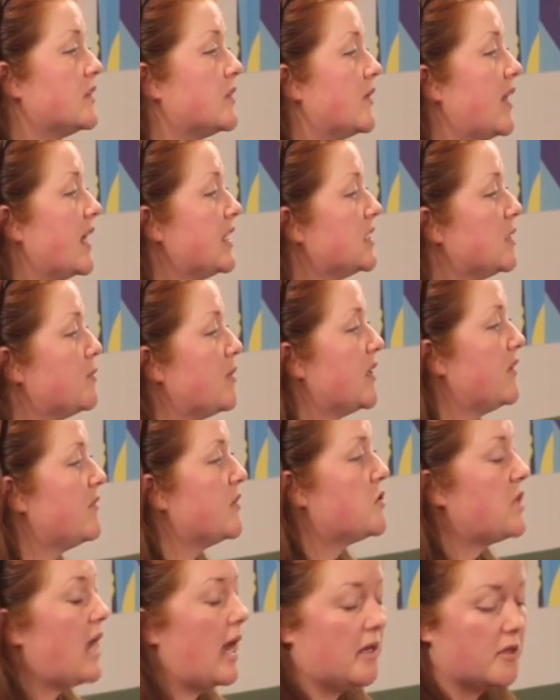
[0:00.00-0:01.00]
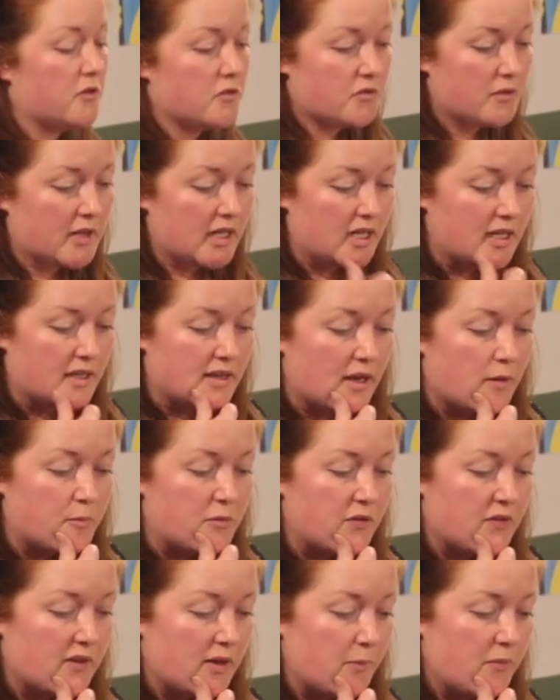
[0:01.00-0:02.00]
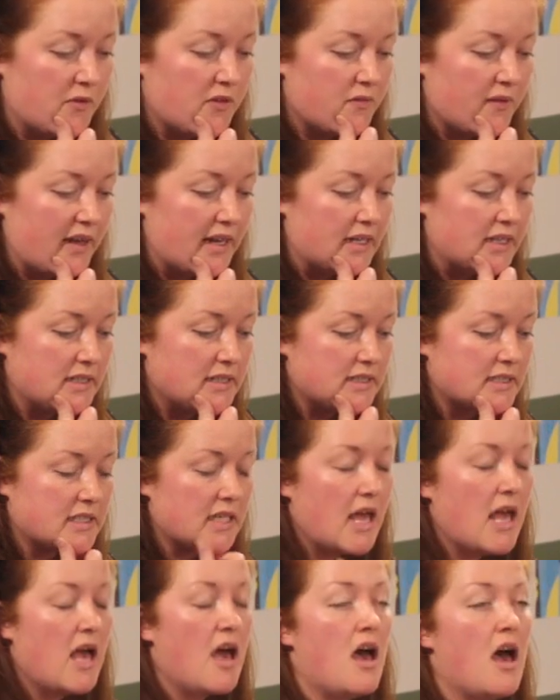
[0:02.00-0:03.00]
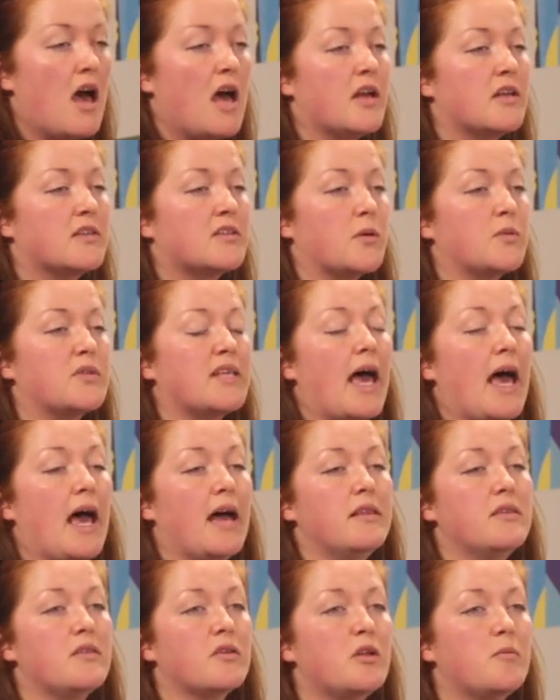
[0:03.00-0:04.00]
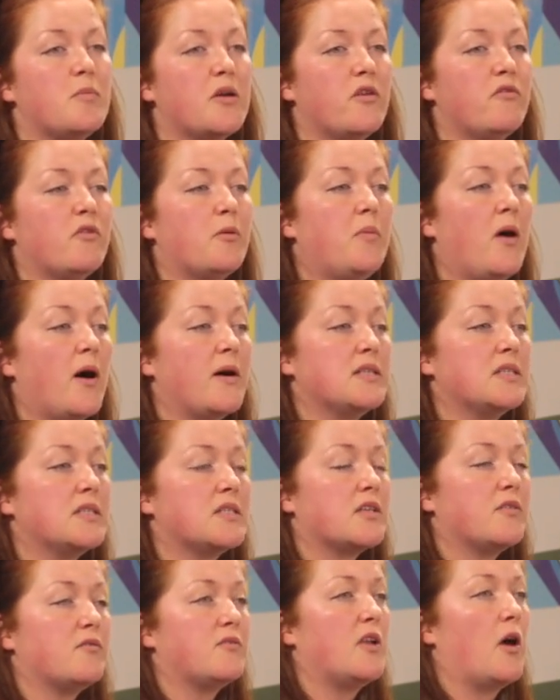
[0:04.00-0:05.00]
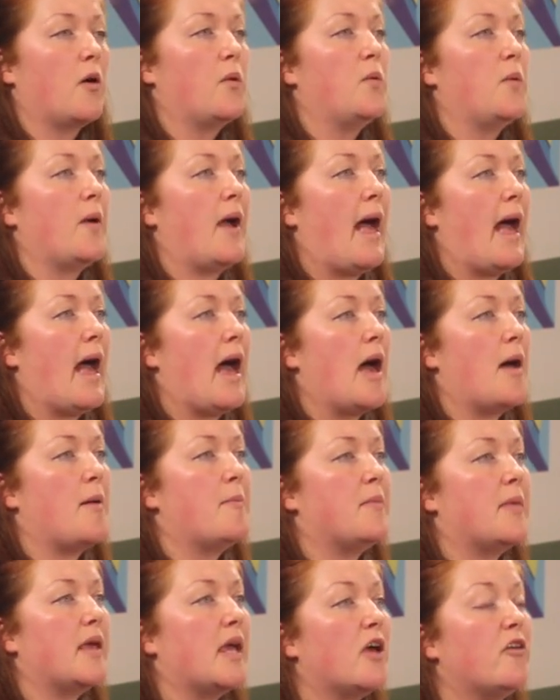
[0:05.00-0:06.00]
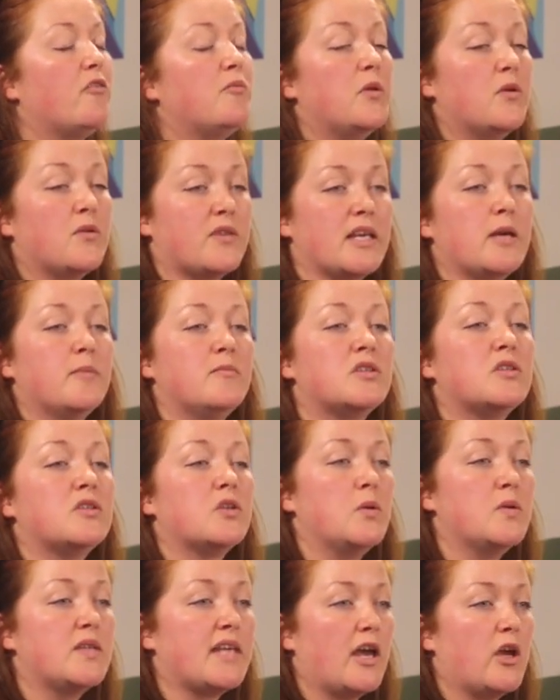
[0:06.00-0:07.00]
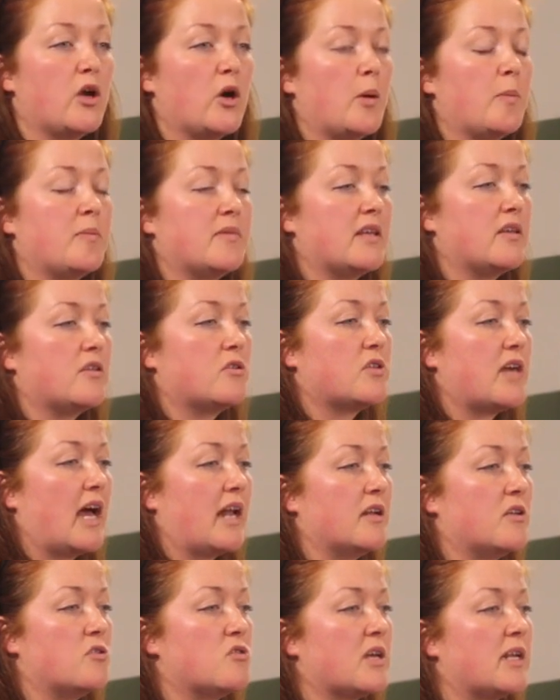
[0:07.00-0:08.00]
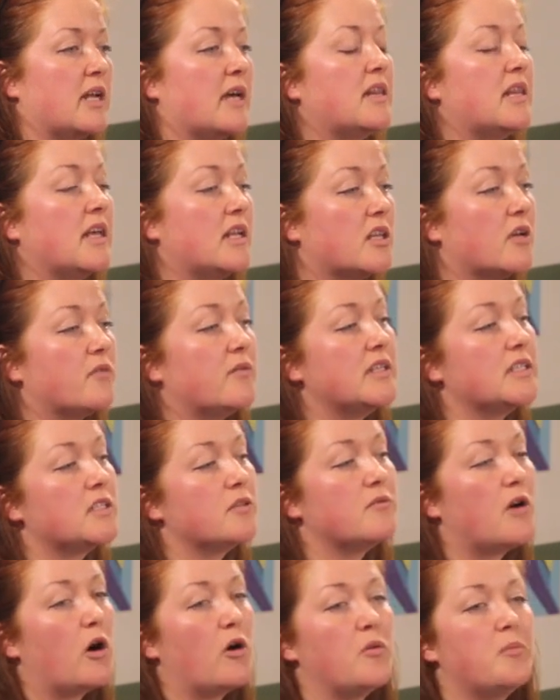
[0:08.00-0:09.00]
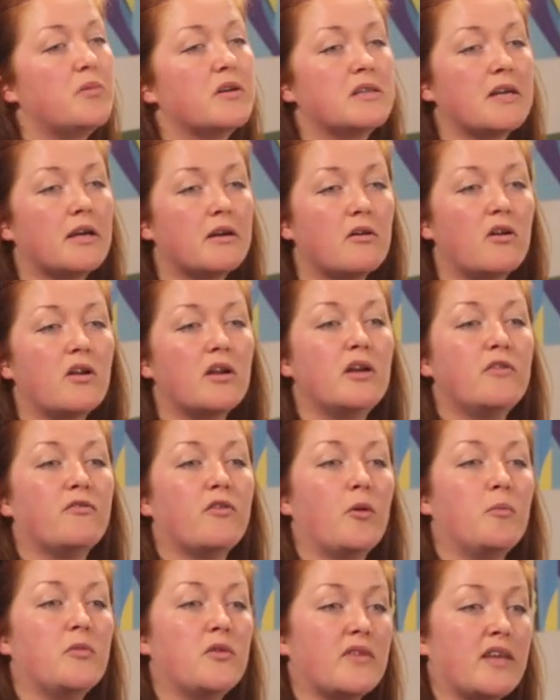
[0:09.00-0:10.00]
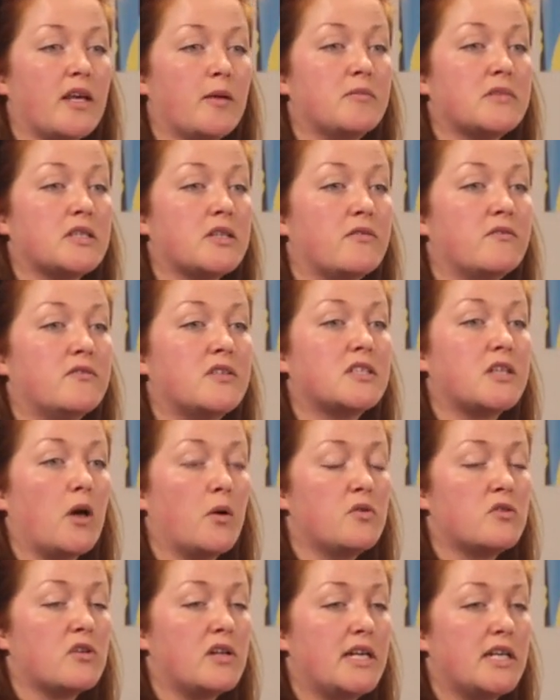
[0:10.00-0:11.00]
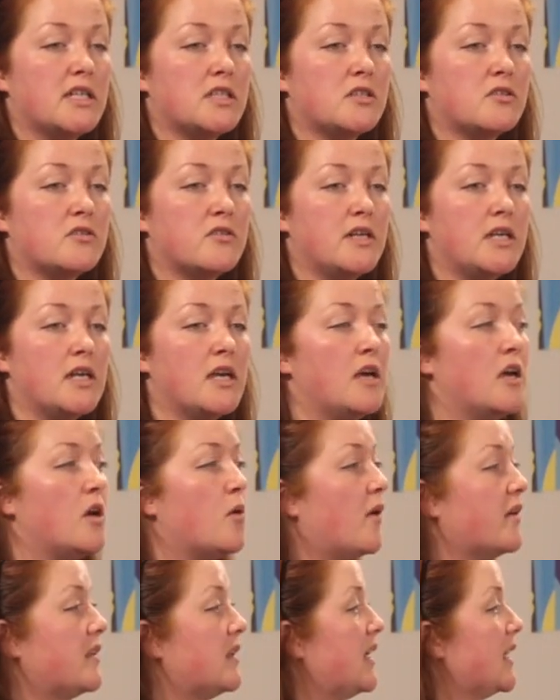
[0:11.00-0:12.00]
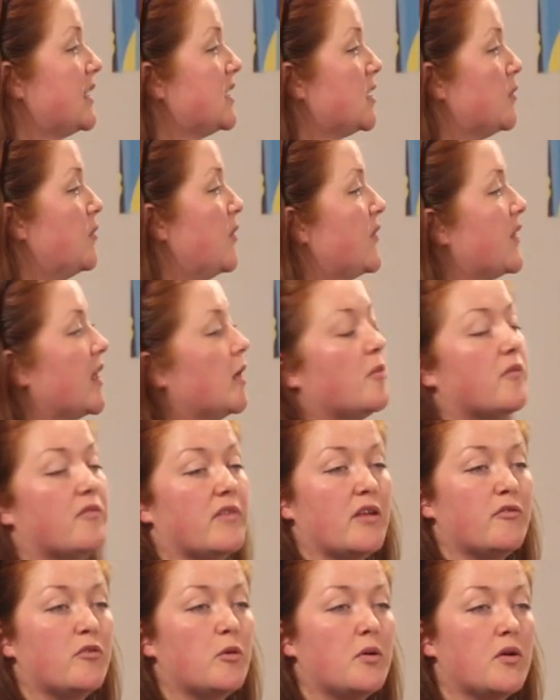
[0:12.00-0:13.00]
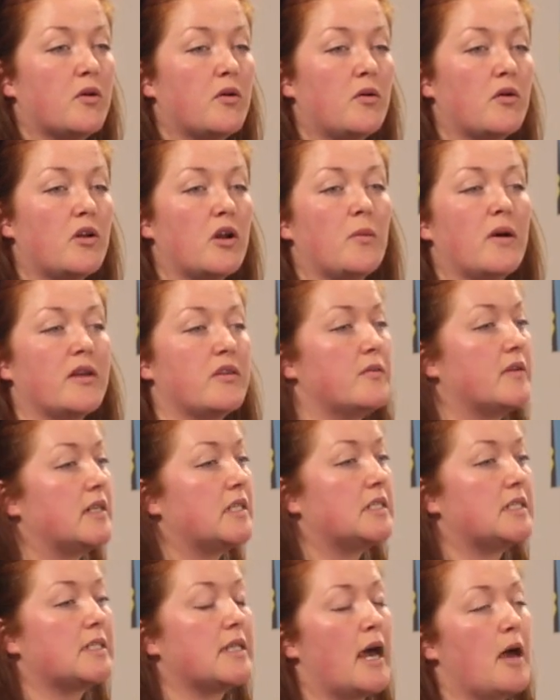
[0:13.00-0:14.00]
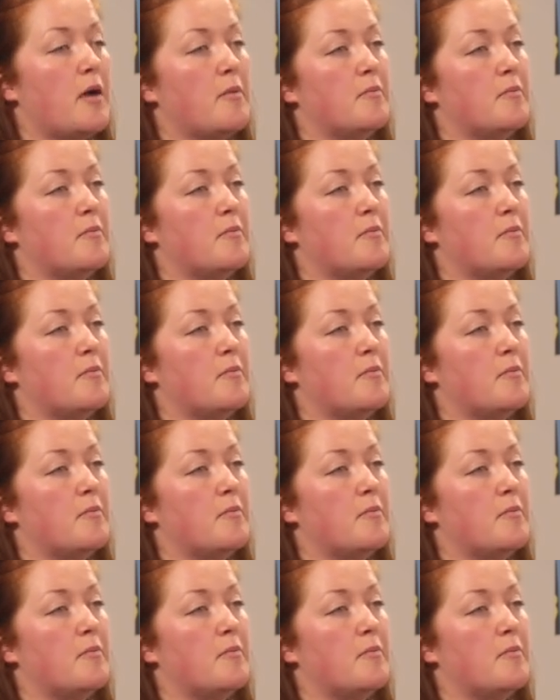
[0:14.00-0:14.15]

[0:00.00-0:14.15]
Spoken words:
So that's a bit of a challenge, really, that museums face. So to end on a bit of a positive note, if museums do take up this challenge, and I think there is a role, particularly for museums of social history, whether that's the Museum of Liverpool or whether it's